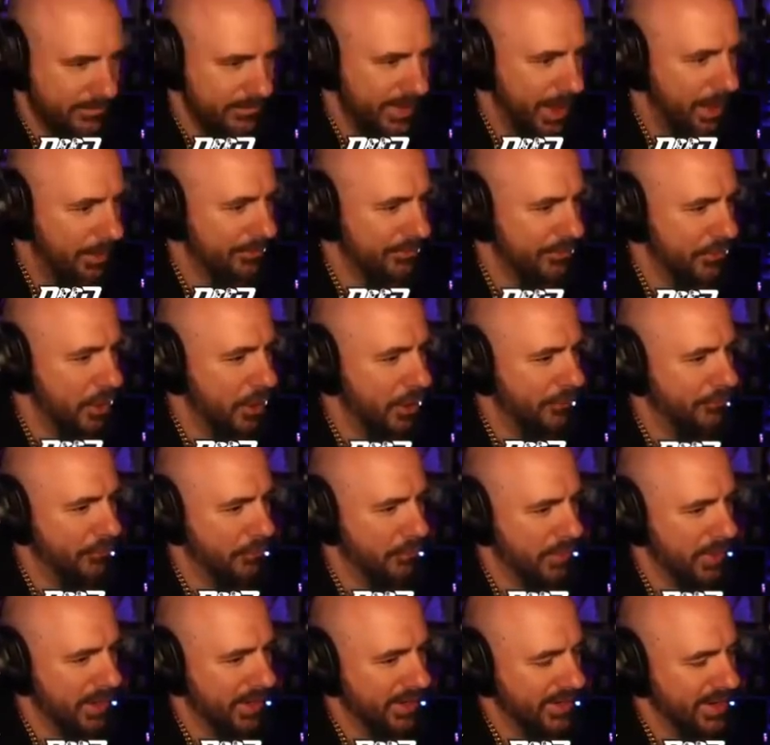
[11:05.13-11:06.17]
That was an awful
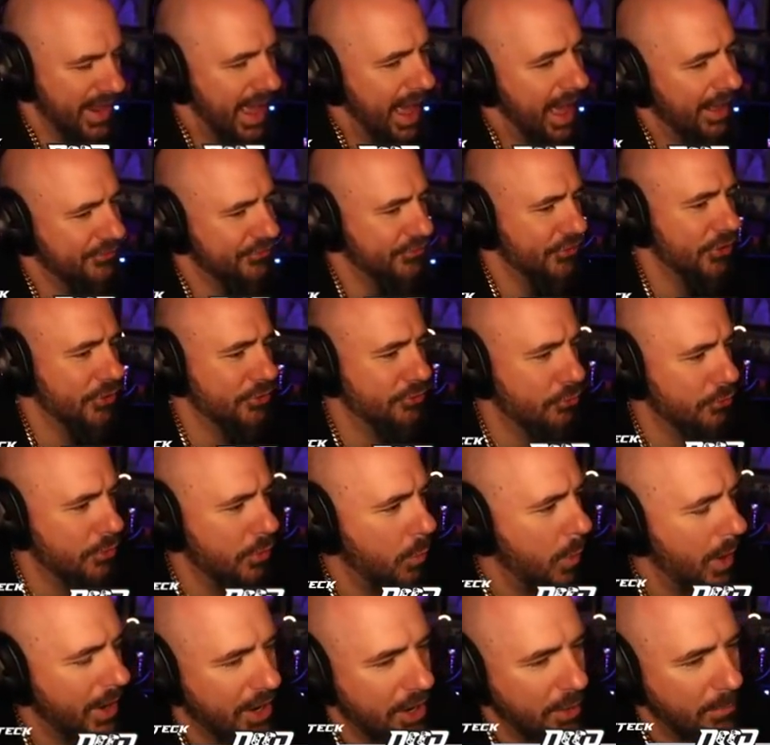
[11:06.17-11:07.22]
read. Yeah, I should have threw to
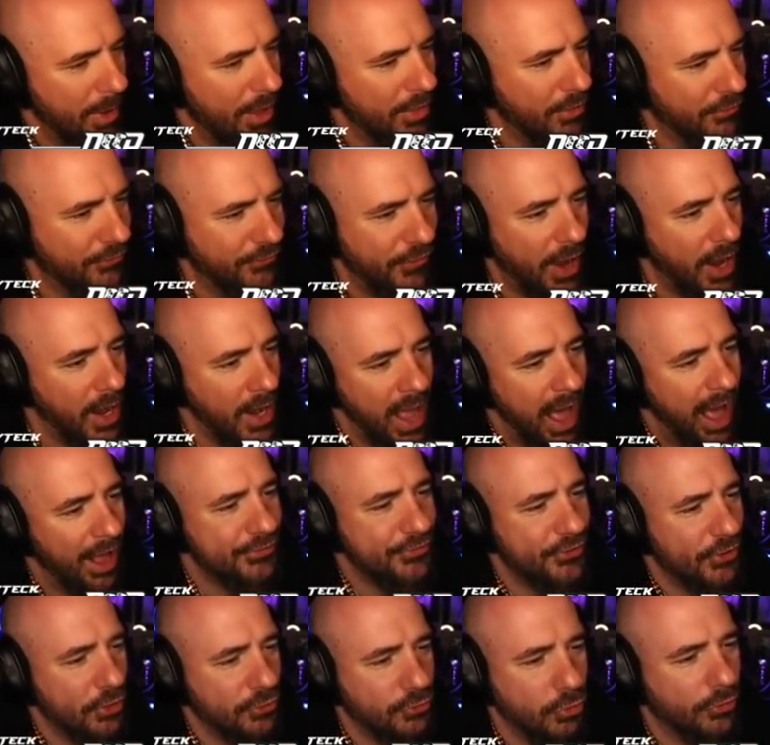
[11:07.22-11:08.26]
one of the motherfuckers. I
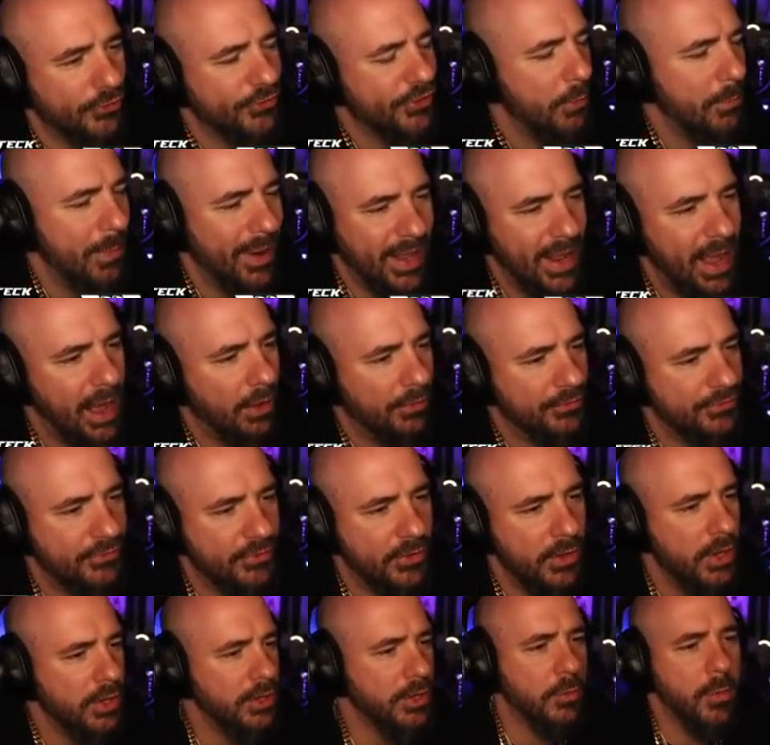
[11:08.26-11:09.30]
should have threw to somebody else.
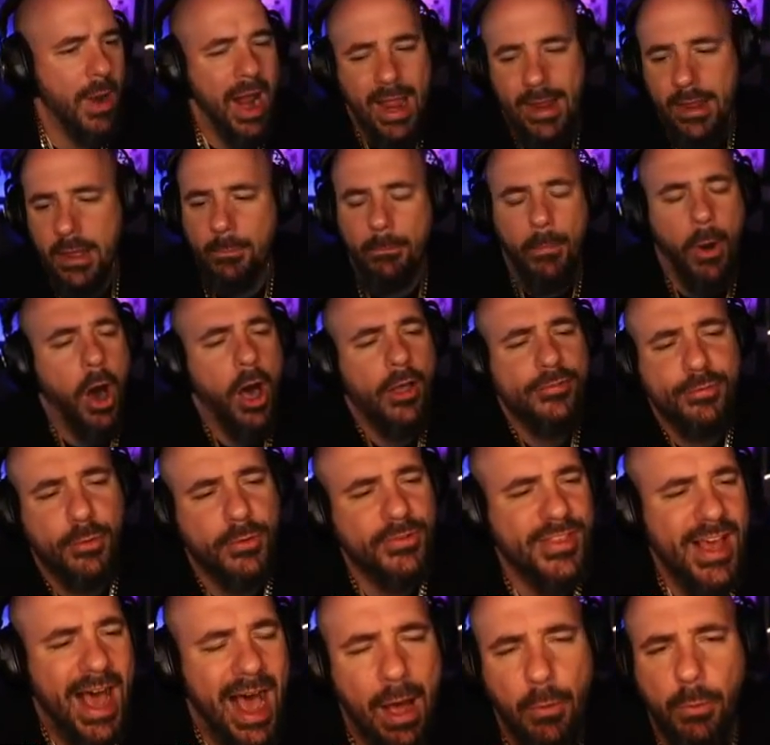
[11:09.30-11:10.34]
You're right. Moss
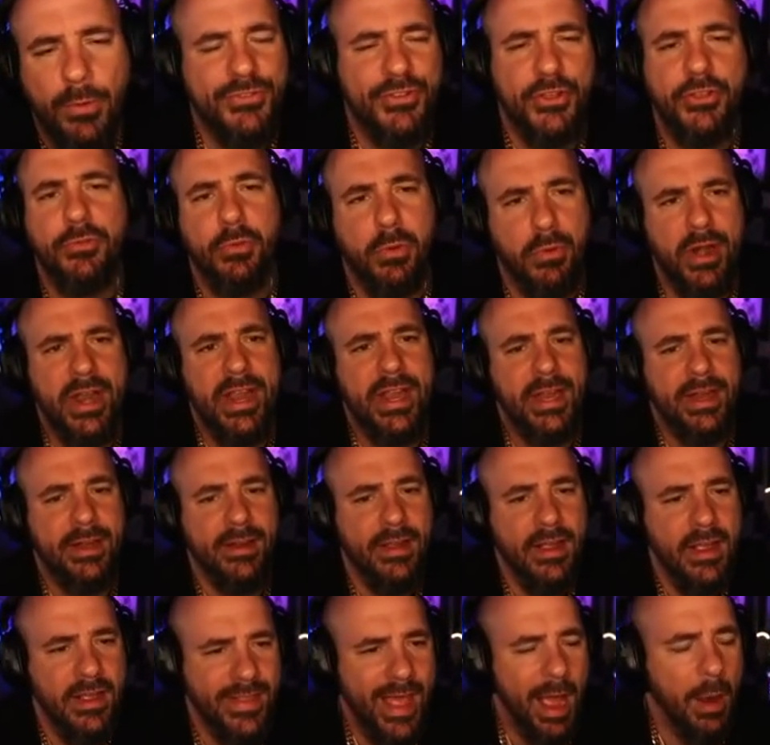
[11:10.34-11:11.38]
was the, I was the read.
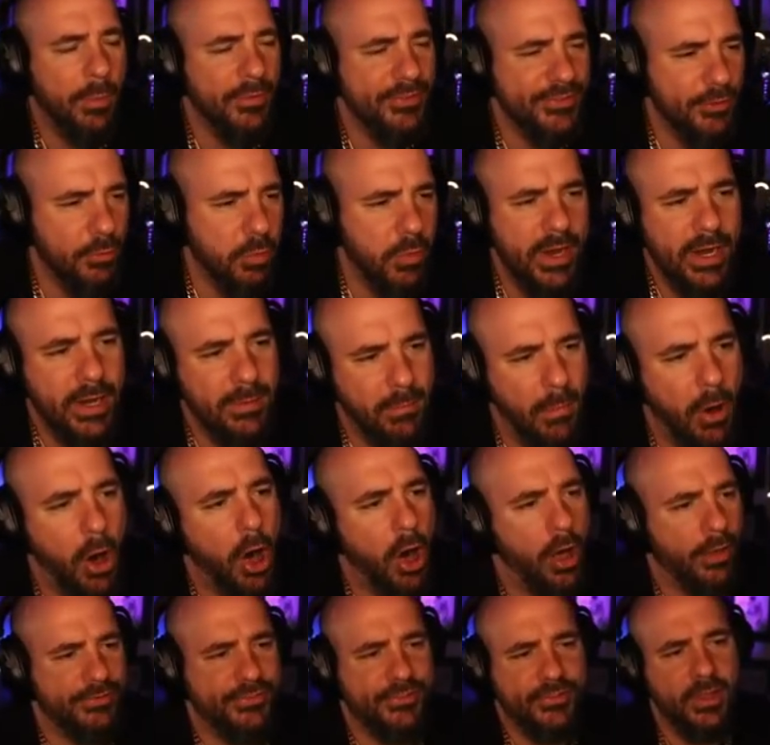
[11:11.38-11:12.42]
That was the read,
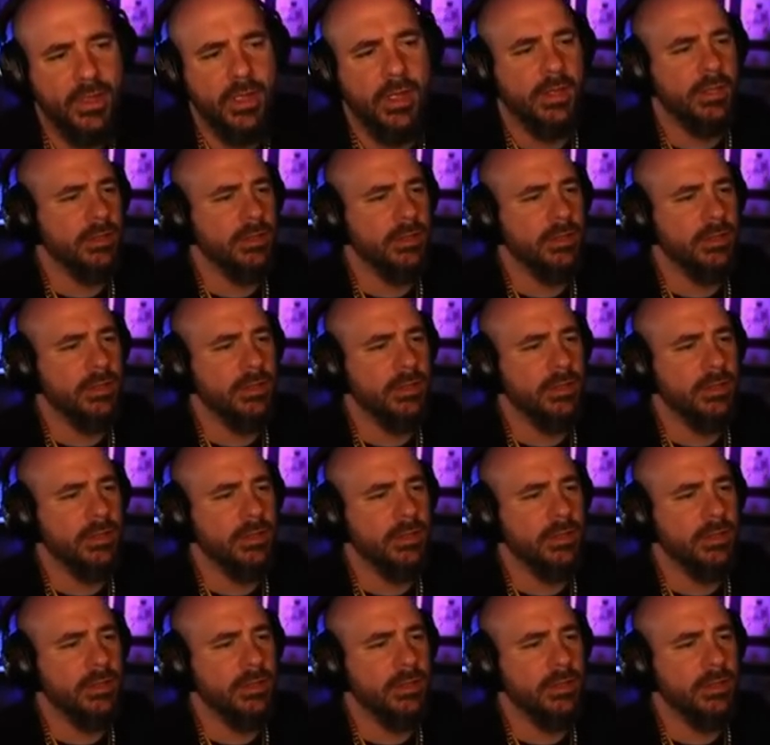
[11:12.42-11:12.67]
Moss.